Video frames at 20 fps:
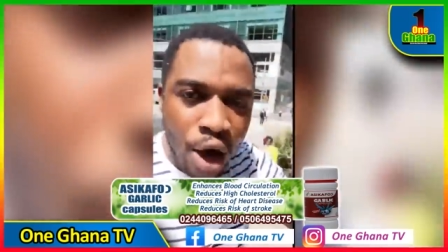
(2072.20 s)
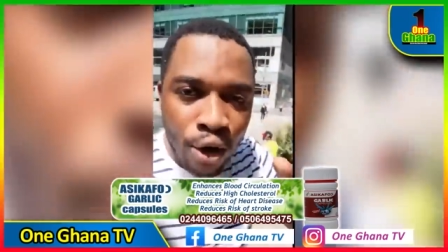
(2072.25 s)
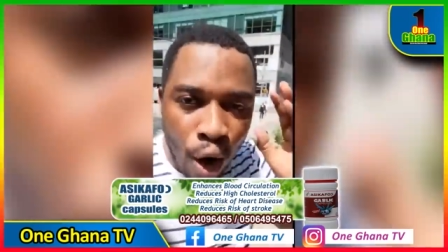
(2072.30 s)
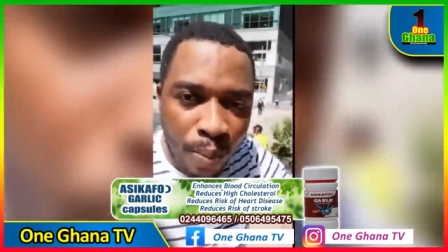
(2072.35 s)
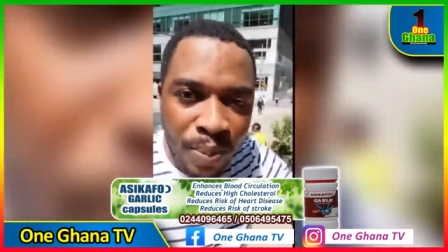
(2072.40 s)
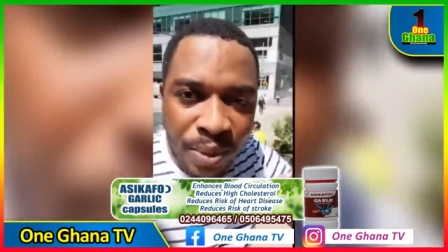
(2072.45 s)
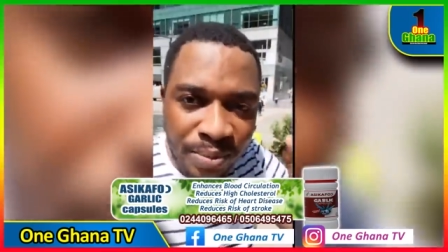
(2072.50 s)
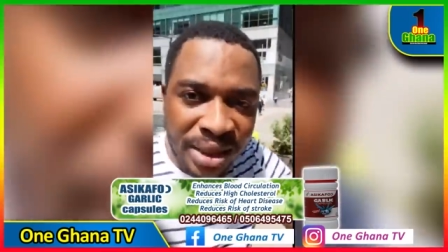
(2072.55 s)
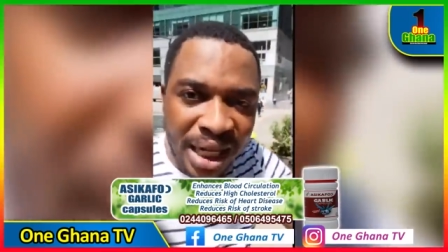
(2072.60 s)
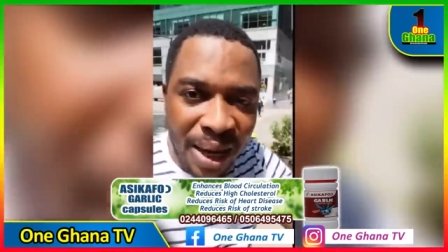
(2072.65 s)

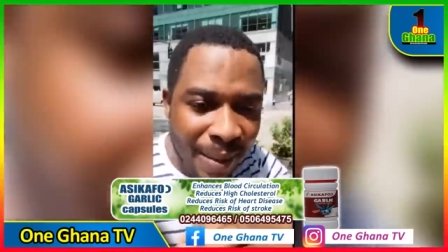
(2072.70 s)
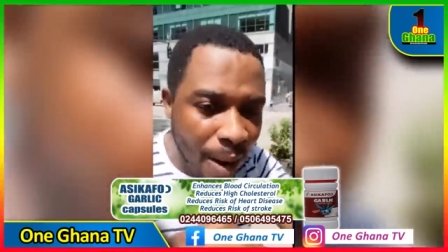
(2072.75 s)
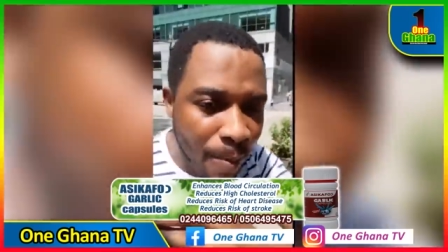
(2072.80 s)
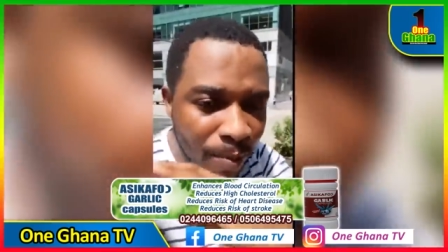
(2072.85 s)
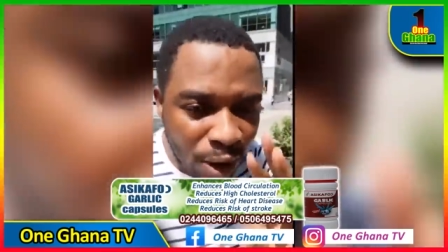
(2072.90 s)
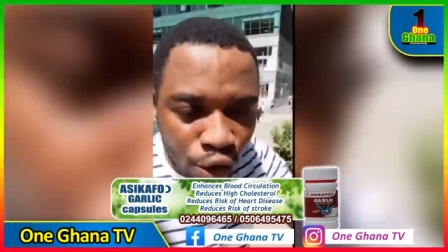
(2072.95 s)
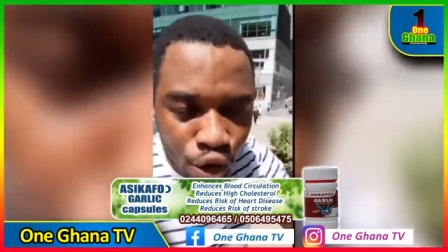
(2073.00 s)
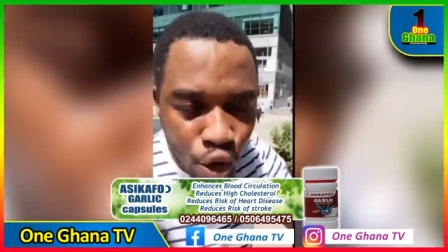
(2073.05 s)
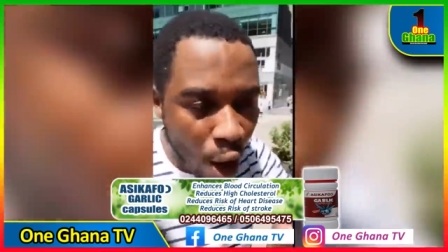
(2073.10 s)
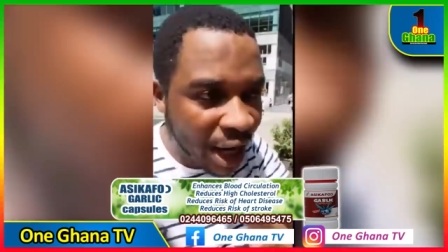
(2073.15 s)
Copim
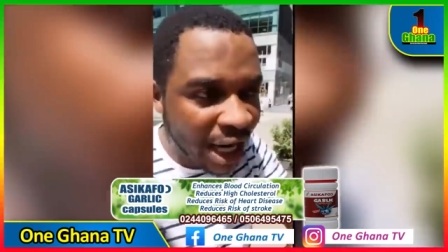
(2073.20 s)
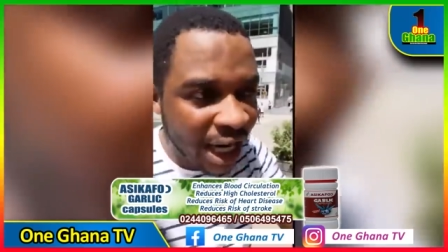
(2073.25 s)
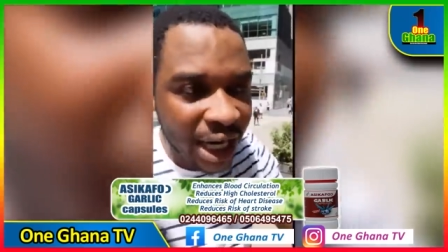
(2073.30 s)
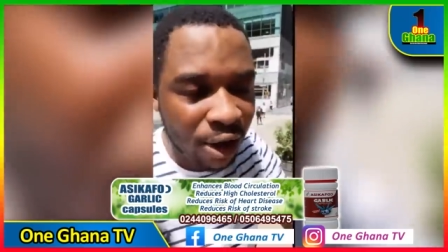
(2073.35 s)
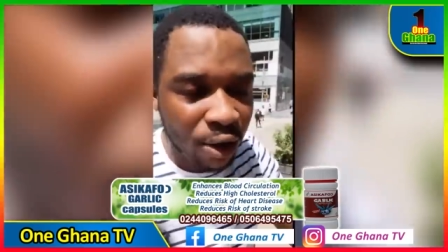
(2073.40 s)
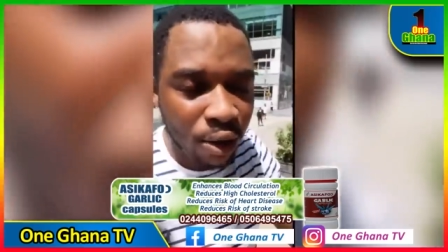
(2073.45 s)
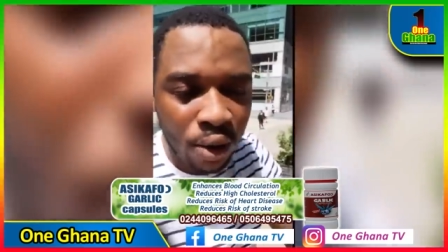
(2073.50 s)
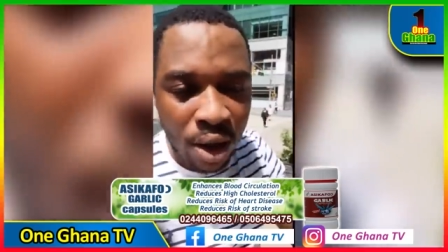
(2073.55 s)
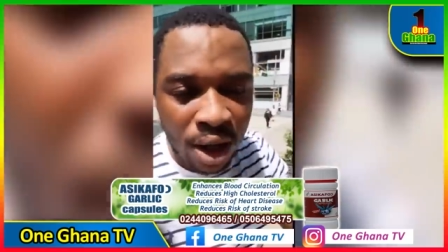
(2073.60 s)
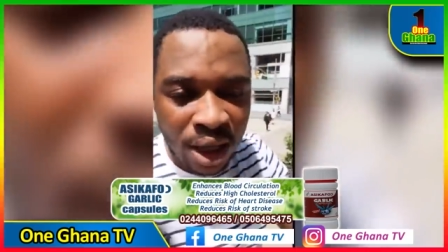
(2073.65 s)
Tamamba to a
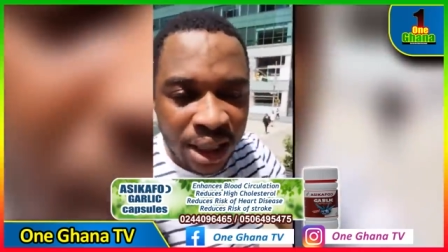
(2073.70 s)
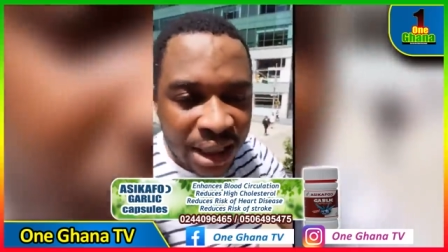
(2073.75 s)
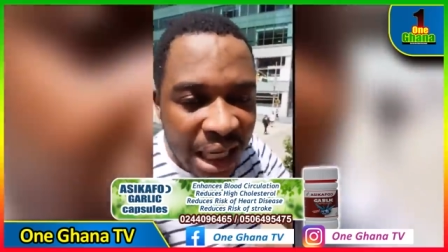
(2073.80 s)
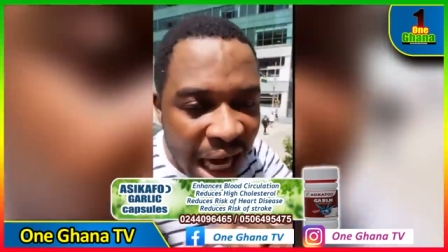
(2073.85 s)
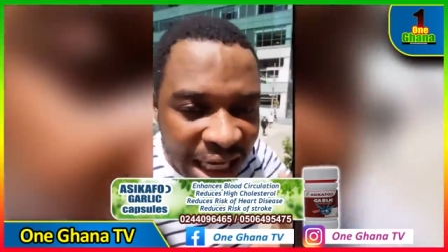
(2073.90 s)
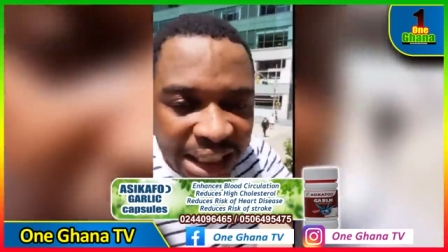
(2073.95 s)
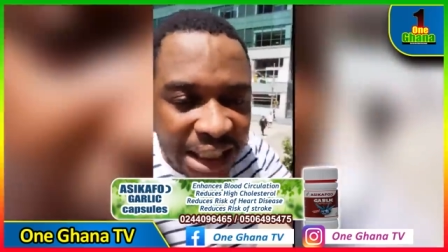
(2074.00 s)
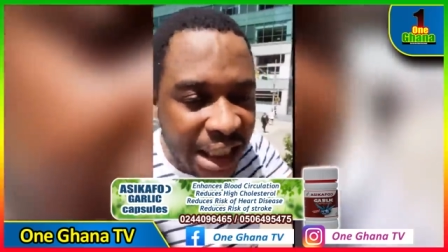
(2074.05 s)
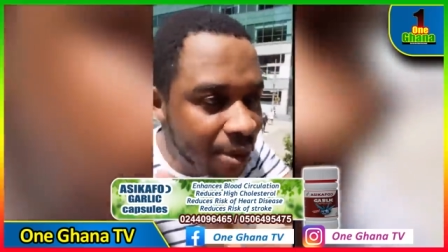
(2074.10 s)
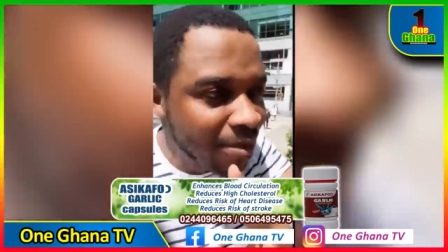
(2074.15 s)
Henno,
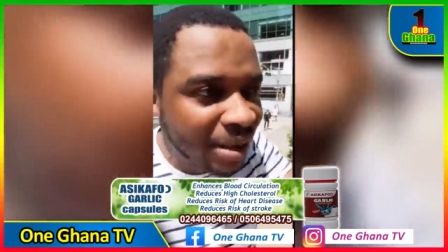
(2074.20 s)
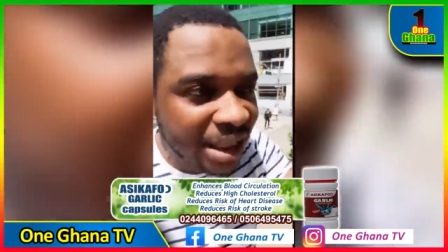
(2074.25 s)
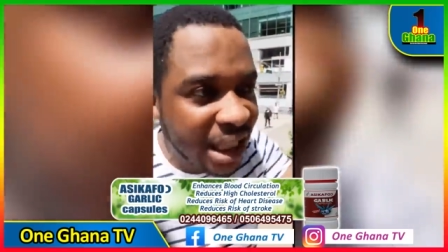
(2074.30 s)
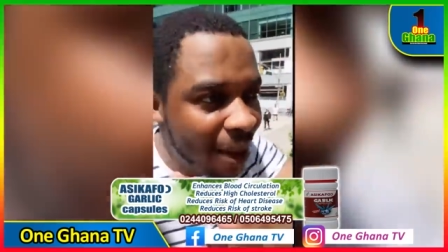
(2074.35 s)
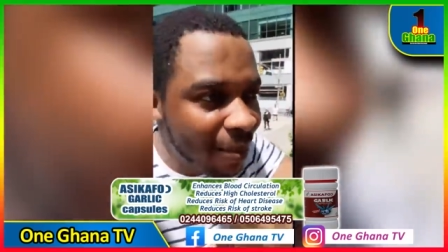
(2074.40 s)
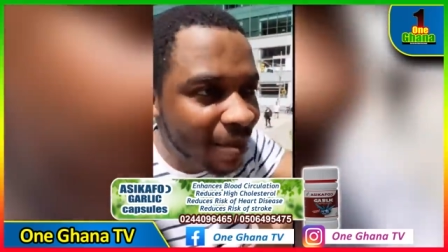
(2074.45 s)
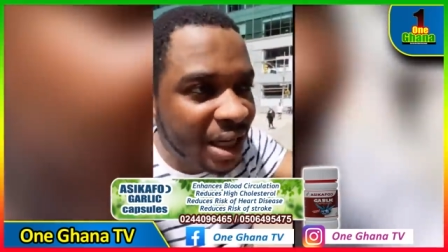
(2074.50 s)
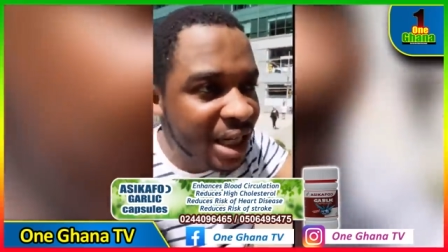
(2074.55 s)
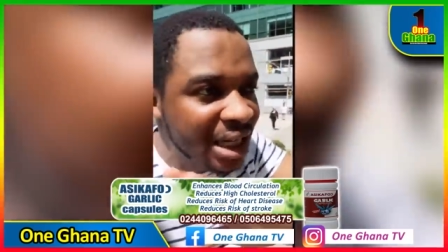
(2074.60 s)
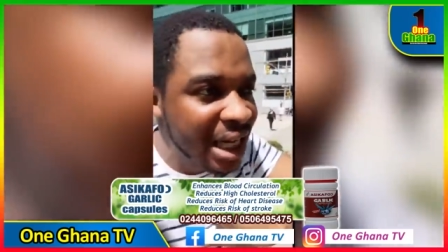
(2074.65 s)
Side Jimmy
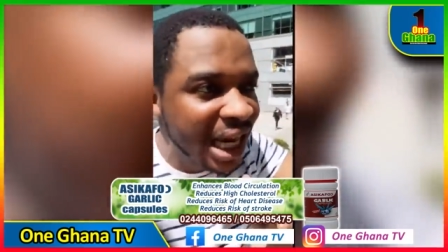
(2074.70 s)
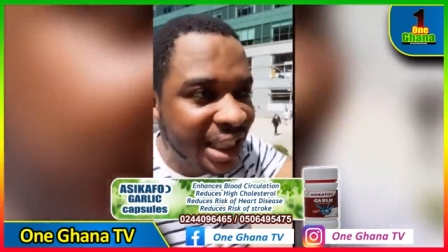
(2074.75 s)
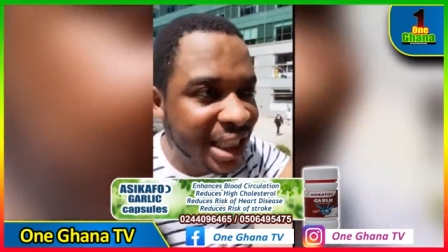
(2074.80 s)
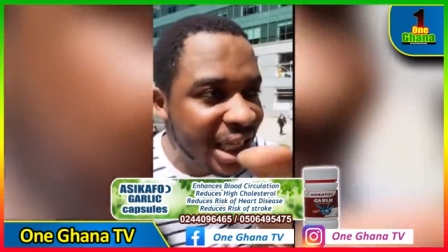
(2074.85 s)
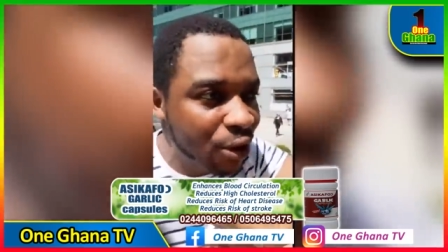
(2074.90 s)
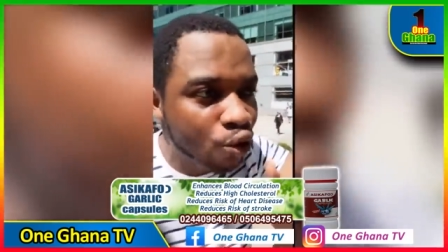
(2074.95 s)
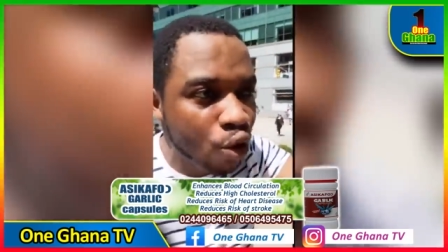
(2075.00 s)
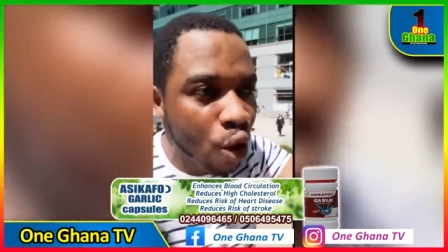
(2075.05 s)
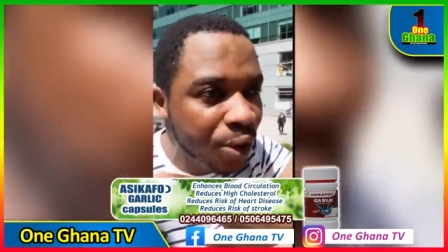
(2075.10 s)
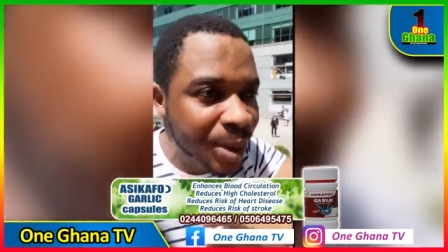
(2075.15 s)
Samling, and I
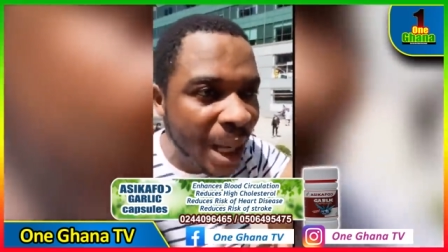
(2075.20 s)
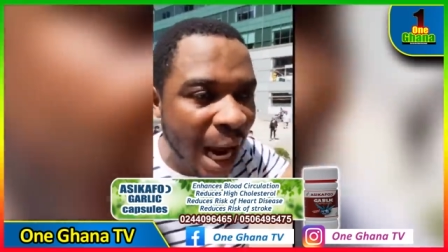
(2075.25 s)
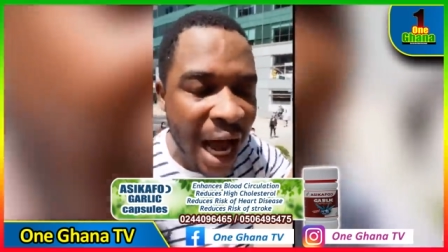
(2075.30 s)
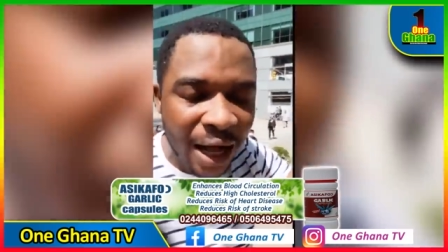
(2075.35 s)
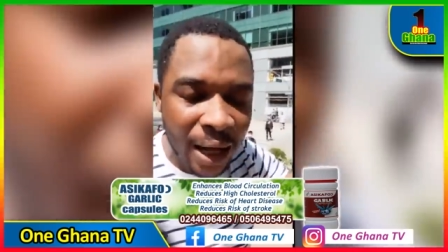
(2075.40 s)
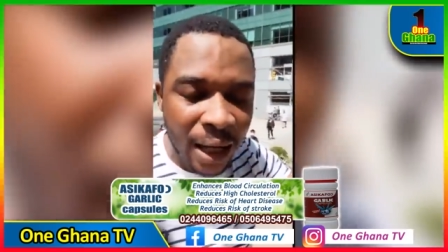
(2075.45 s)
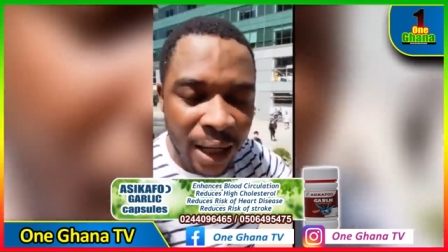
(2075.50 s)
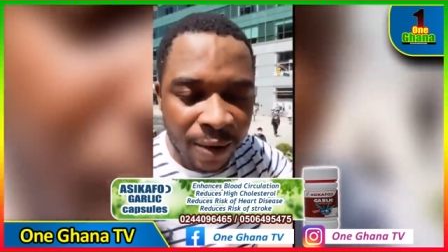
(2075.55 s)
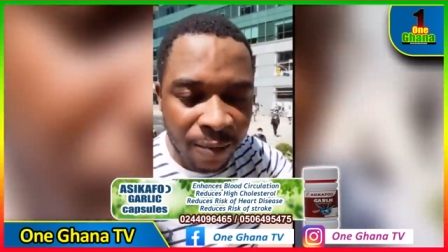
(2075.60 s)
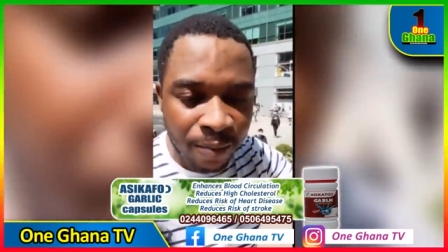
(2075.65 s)
said to a chap.
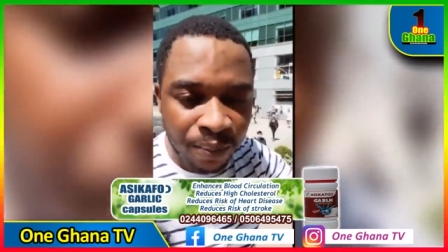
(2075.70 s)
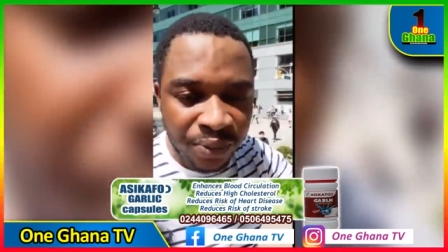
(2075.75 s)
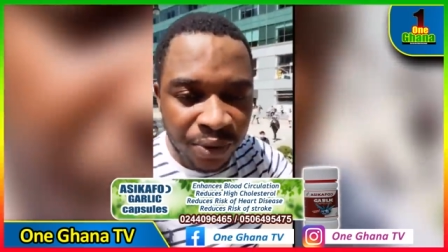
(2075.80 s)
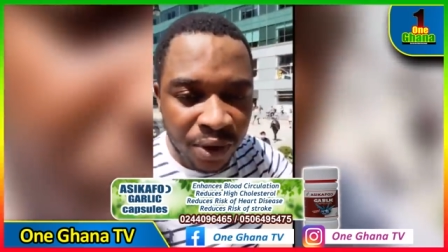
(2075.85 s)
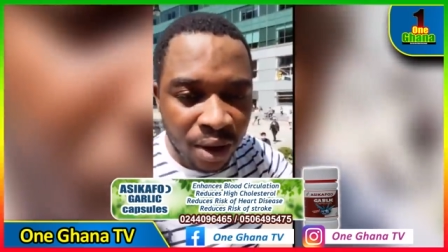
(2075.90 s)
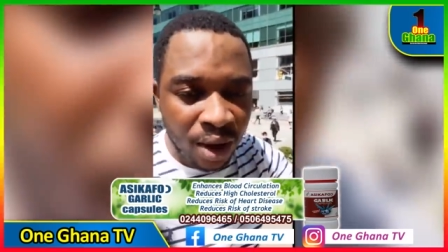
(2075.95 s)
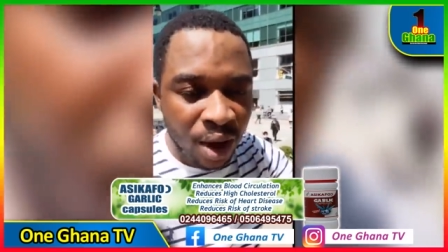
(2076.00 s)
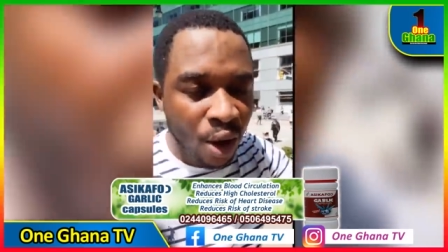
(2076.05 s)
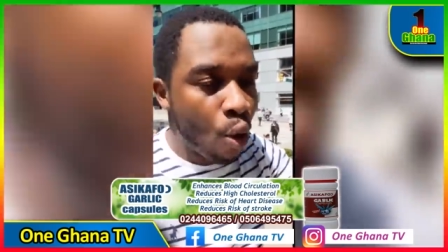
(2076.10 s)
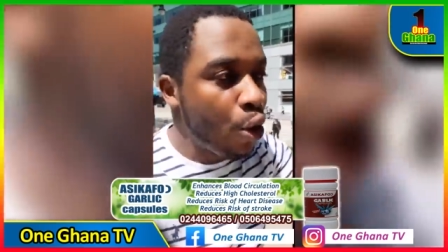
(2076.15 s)

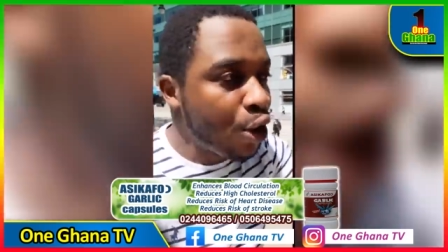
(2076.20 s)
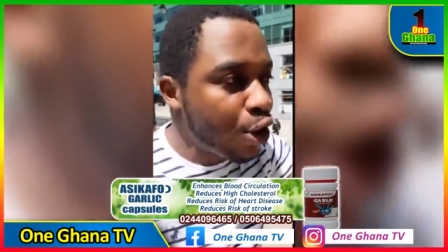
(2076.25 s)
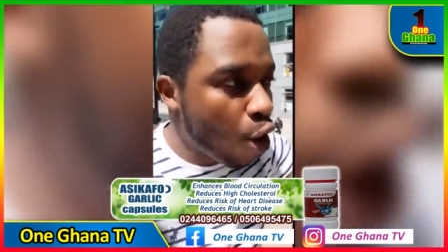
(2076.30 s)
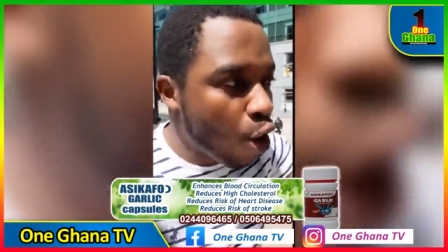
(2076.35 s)
We